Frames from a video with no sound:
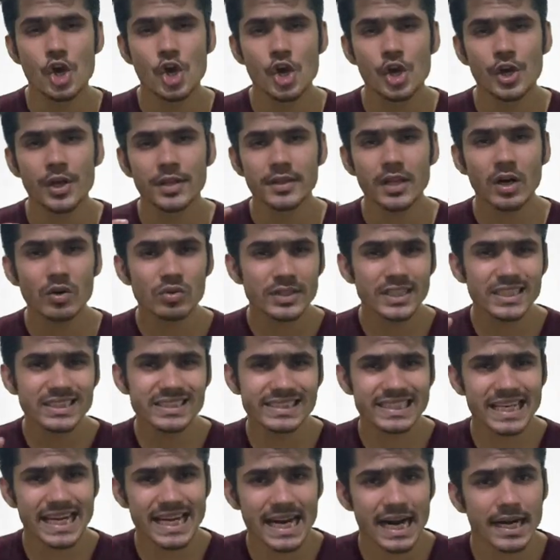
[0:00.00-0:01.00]
Now these
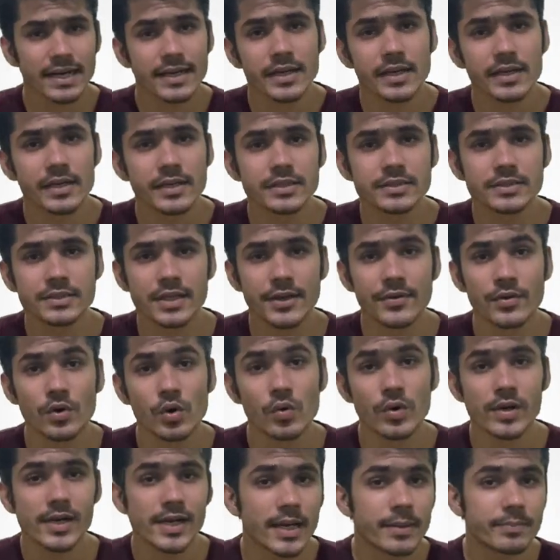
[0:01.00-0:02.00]
three categories can
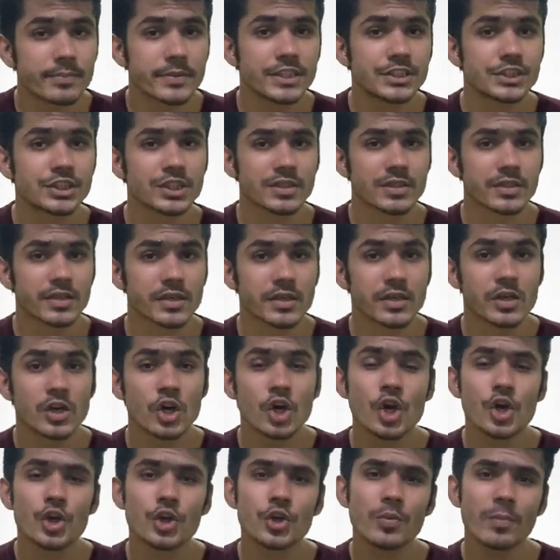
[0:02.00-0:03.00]
overlap each other.
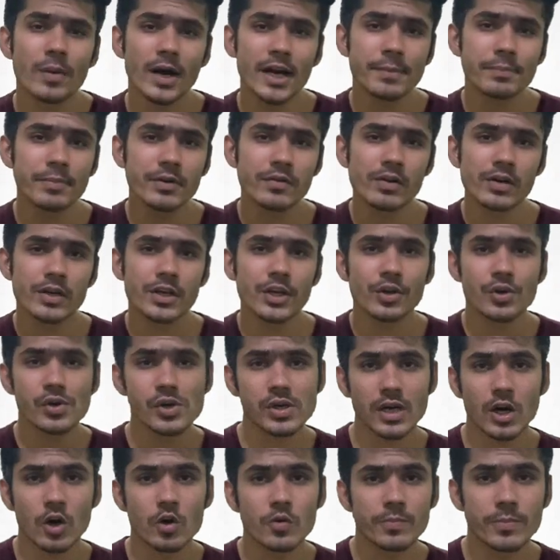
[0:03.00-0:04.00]
You might be working on a
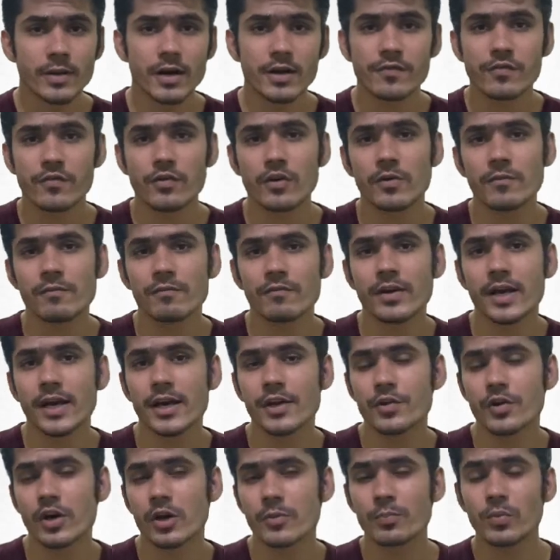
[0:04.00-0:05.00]
cloud platform where you
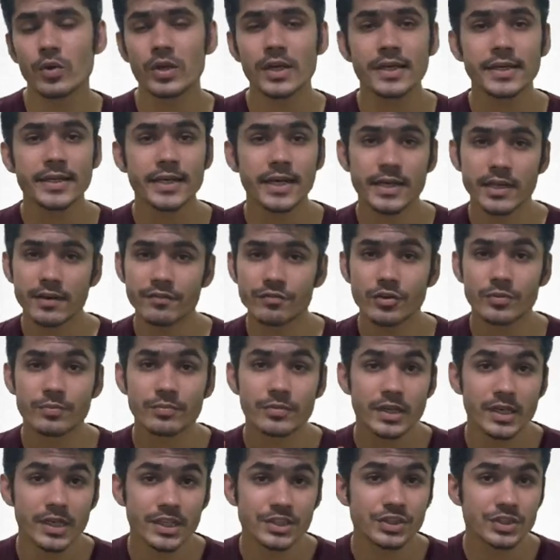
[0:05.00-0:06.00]
are pulling data from
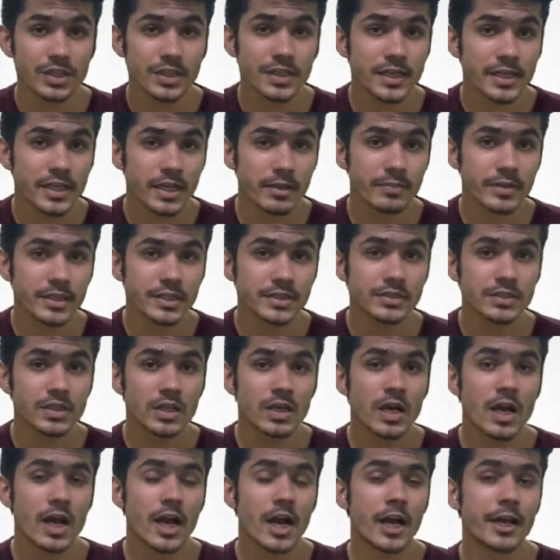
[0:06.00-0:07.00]
relational database
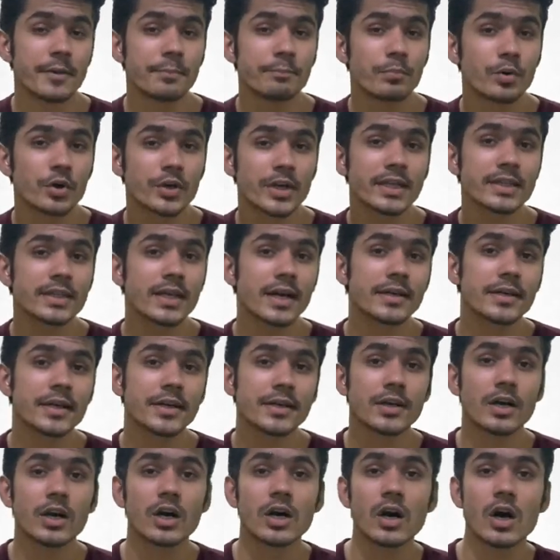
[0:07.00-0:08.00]
and putting that
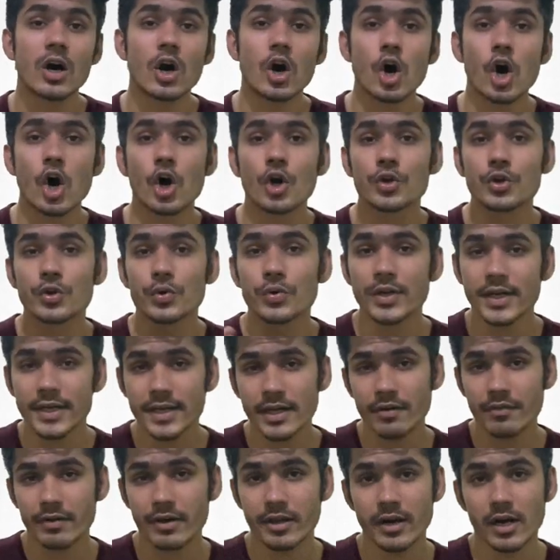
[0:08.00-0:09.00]
data onto data
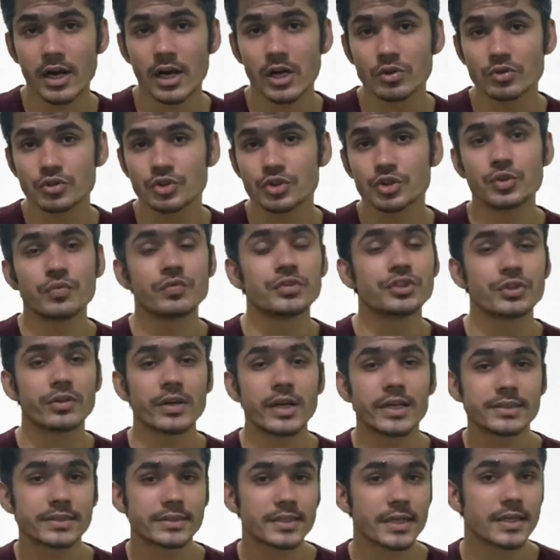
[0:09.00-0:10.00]
warehouse to visualize
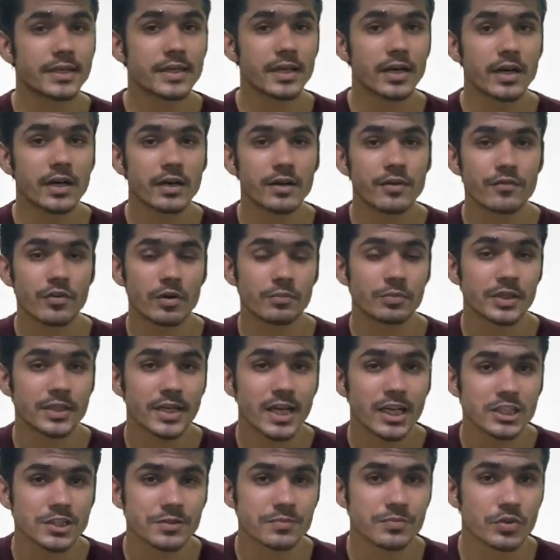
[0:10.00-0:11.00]
data from the
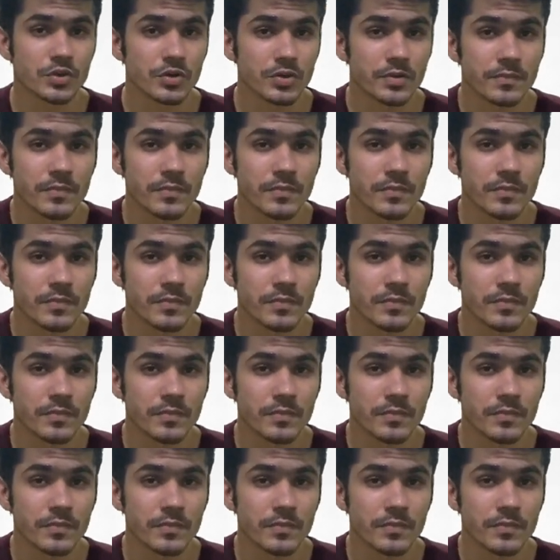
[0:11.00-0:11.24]
dashboard.